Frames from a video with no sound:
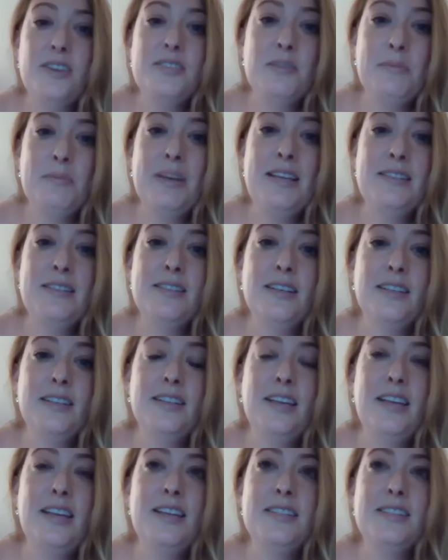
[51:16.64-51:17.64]
no, it's
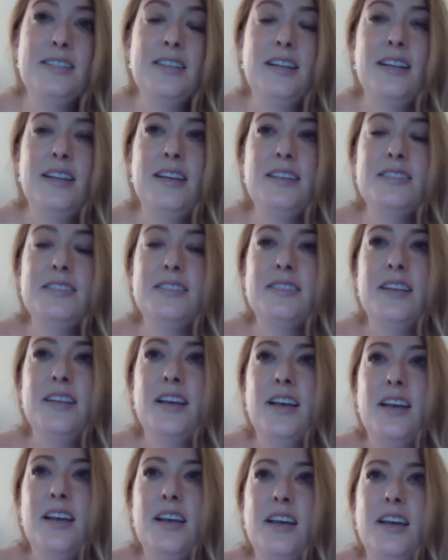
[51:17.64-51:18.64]
amazing. It is, and it
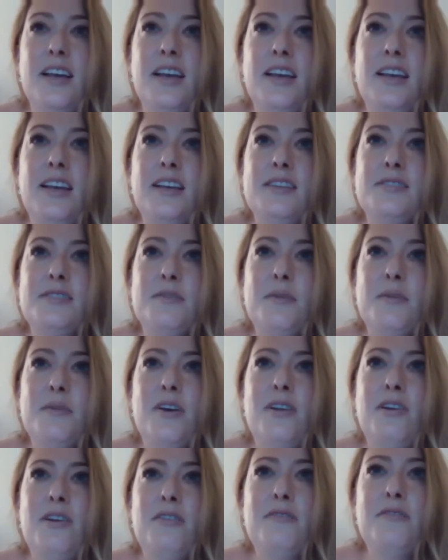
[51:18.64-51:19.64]
is
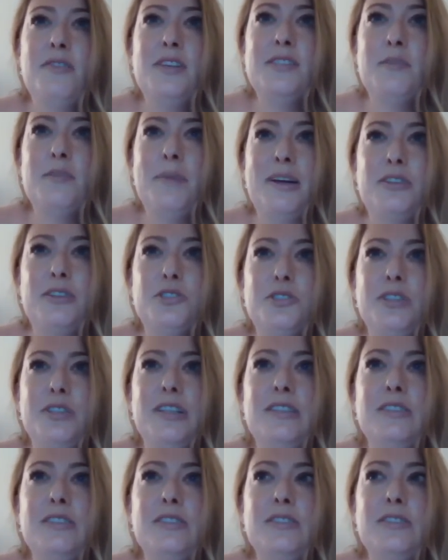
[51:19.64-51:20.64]
a lot of it is about
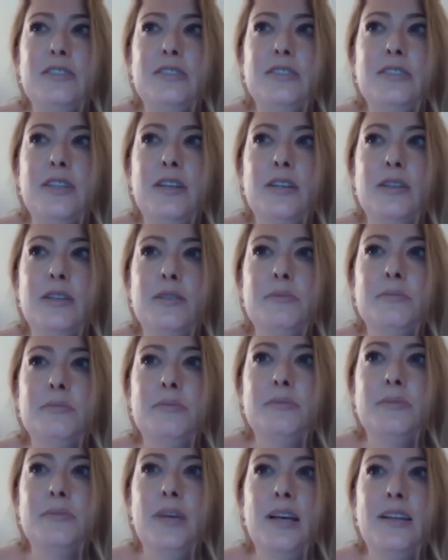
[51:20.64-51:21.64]
trust,
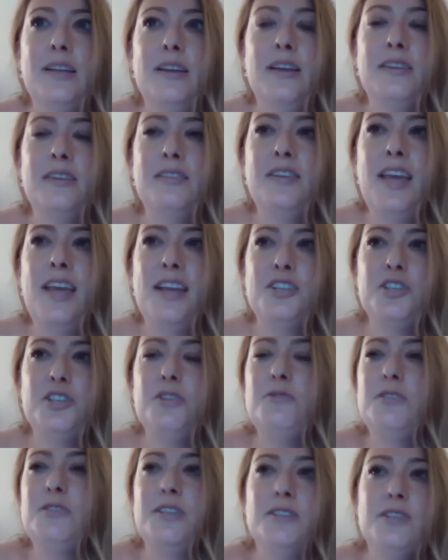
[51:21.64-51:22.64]
and
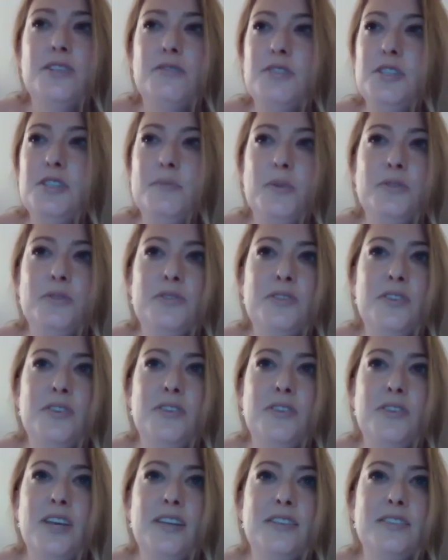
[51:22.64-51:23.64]
choosing to respond to
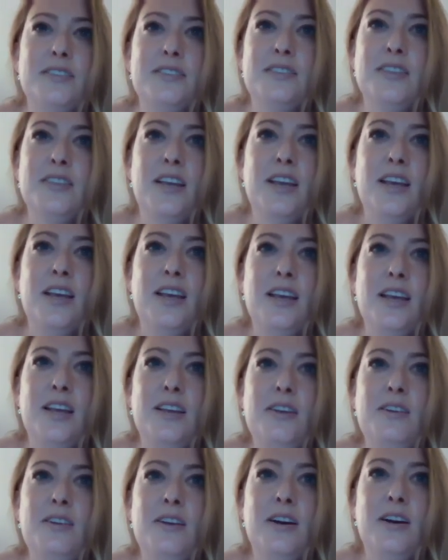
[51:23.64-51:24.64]
things.
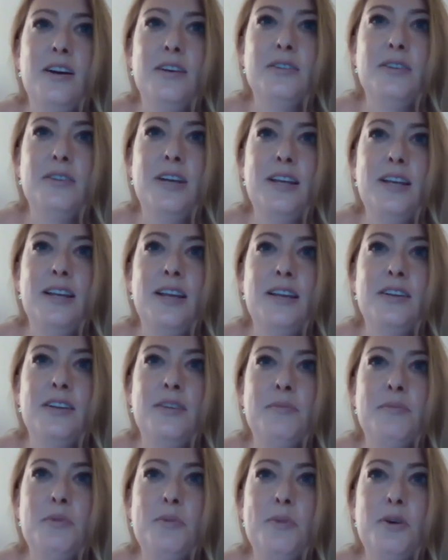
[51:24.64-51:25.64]
In
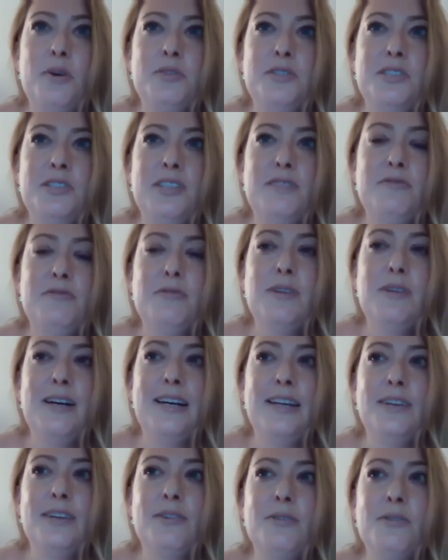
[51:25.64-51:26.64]
a more positive
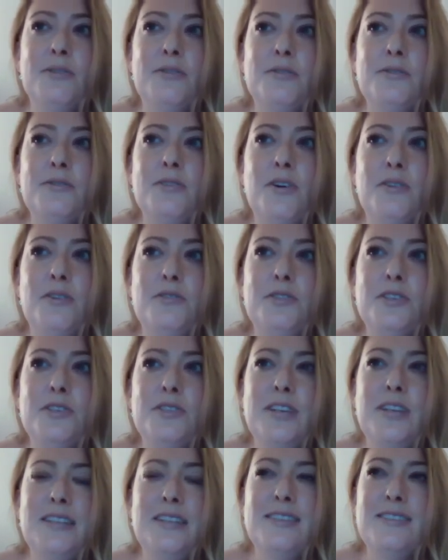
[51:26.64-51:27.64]
way, or
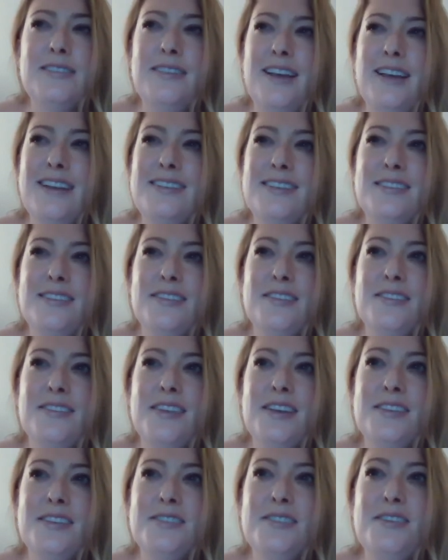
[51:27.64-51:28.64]
just understanding that
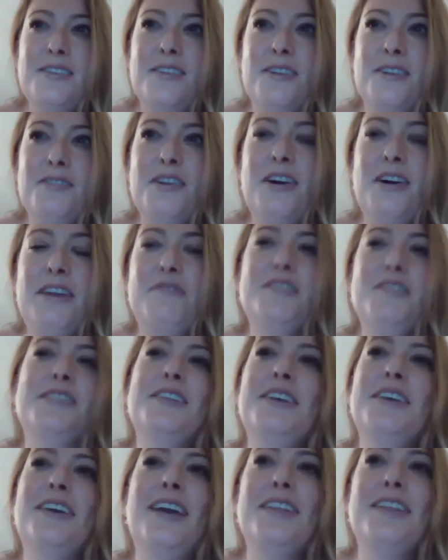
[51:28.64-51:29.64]
life
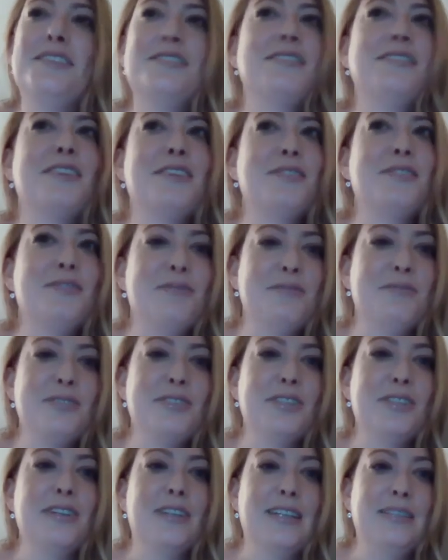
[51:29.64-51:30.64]
isn't against us all
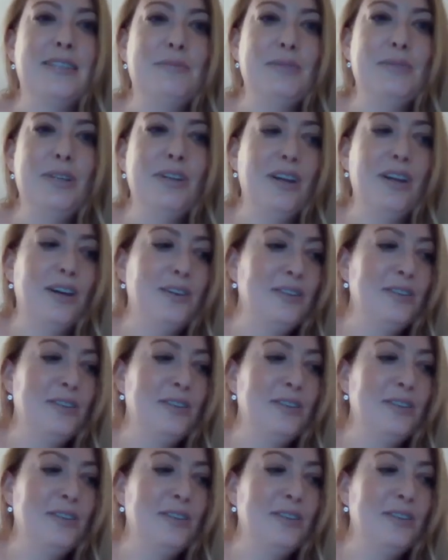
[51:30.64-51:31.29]
the time.